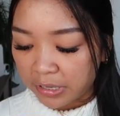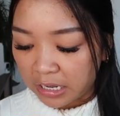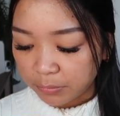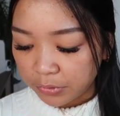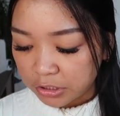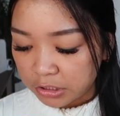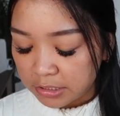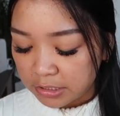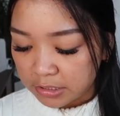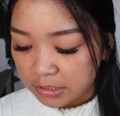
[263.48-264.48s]
bag
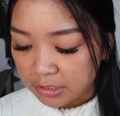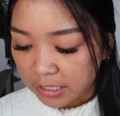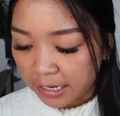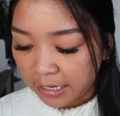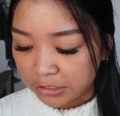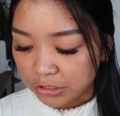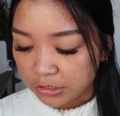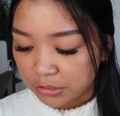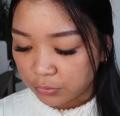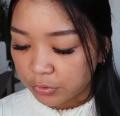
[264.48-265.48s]
purchase
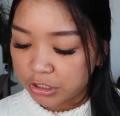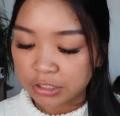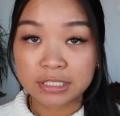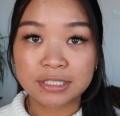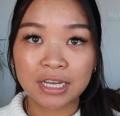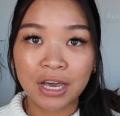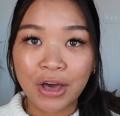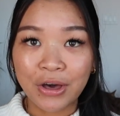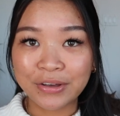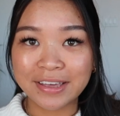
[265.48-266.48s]
/ wish list?
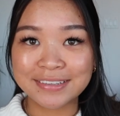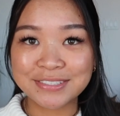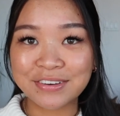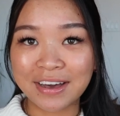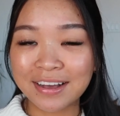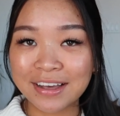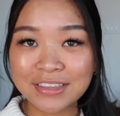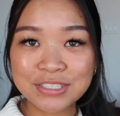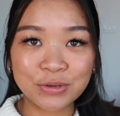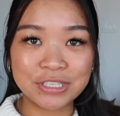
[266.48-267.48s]
Okay, so I got
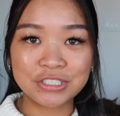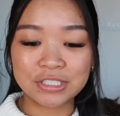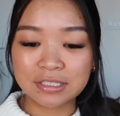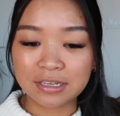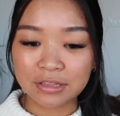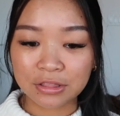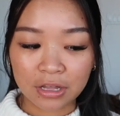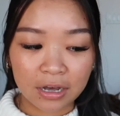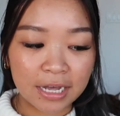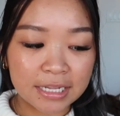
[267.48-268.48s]
this question a
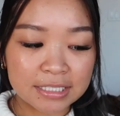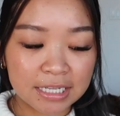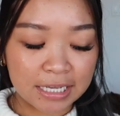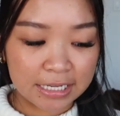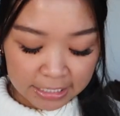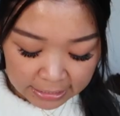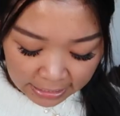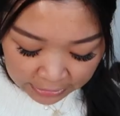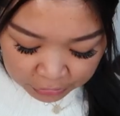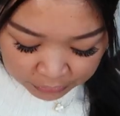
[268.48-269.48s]
lot, and I
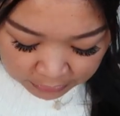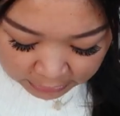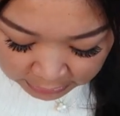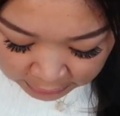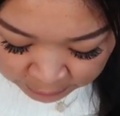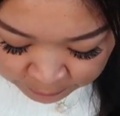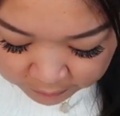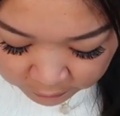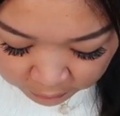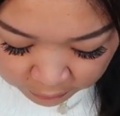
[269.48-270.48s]
actually,
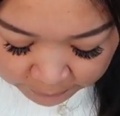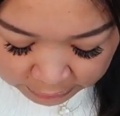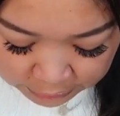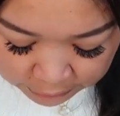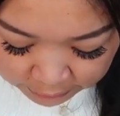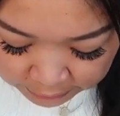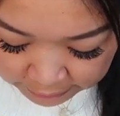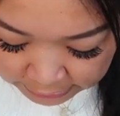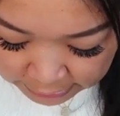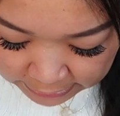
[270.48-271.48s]
what am I doing
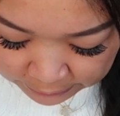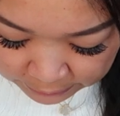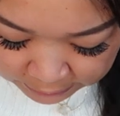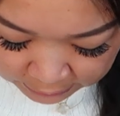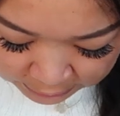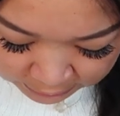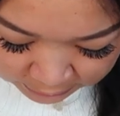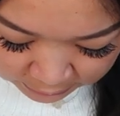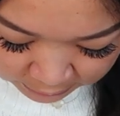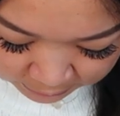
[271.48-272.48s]
right now?
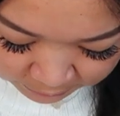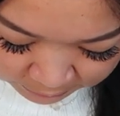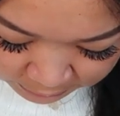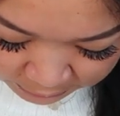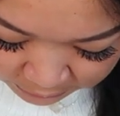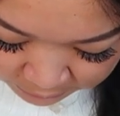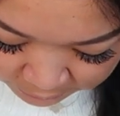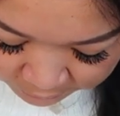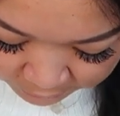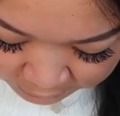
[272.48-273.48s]
I'm so
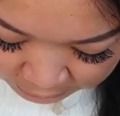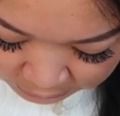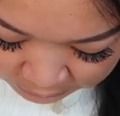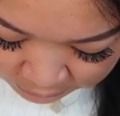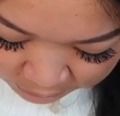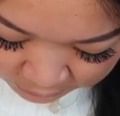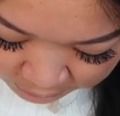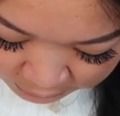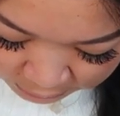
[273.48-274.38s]
confused.